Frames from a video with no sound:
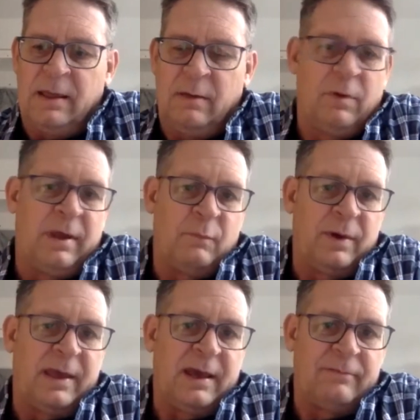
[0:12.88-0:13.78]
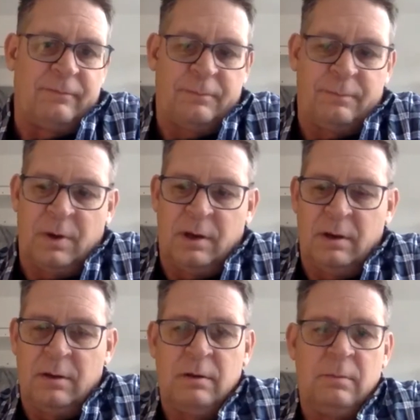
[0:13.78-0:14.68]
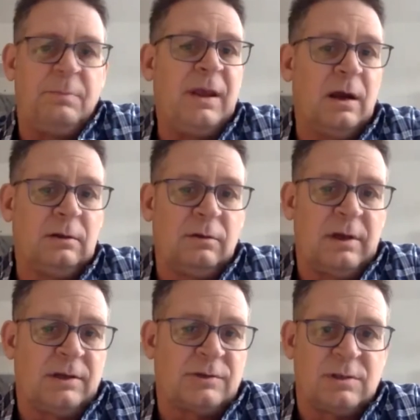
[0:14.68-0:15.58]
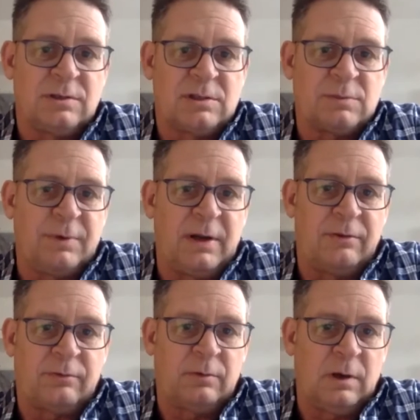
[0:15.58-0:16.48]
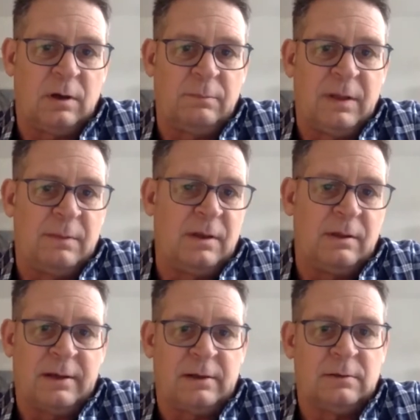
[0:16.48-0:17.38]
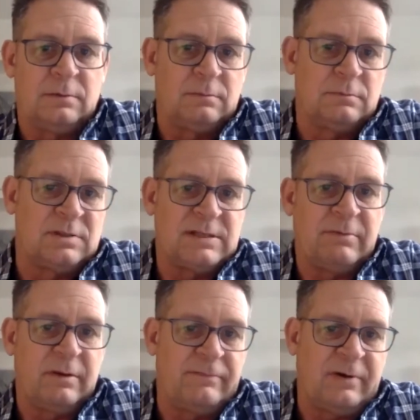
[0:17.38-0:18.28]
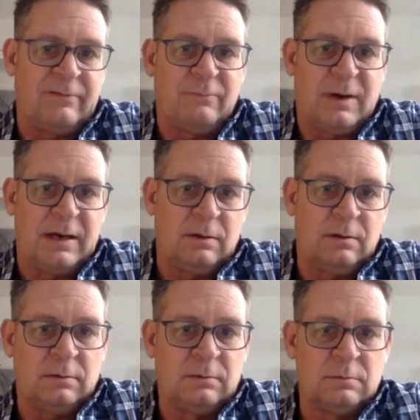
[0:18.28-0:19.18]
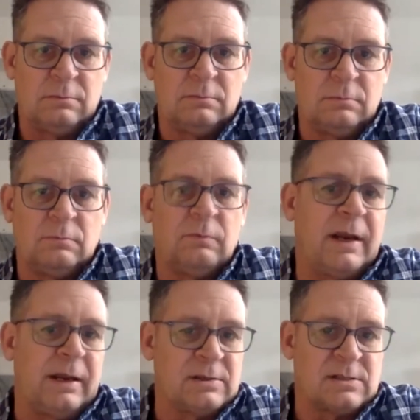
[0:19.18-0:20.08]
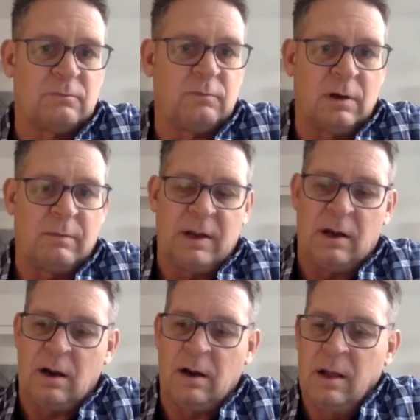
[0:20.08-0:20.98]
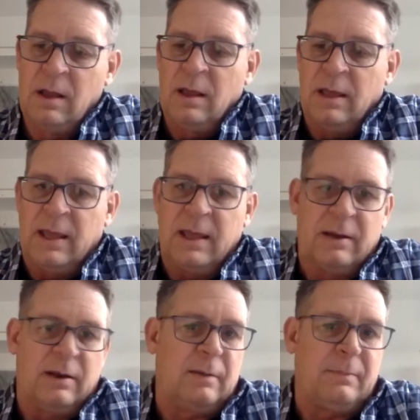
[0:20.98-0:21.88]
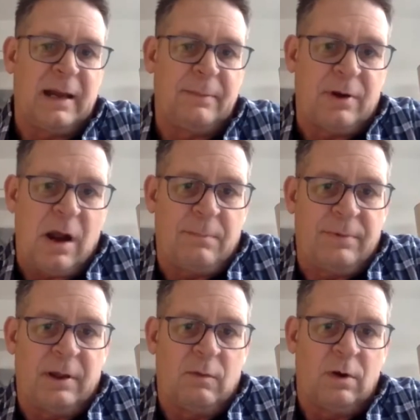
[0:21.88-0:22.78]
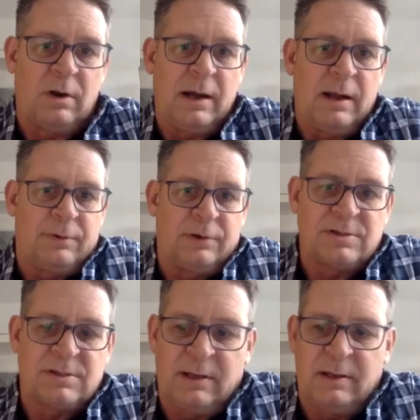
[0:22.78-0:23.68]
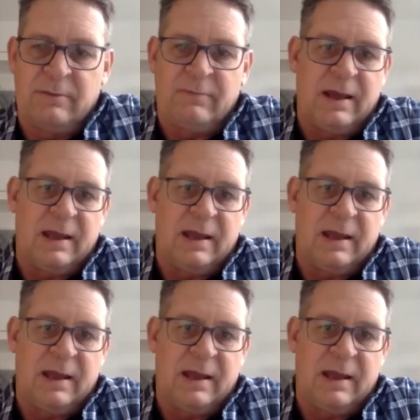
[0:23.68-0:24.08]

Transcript: we have bee yard locations spread throughout maybe like a 75-mile radius of where we are. And on my property where I personally live, I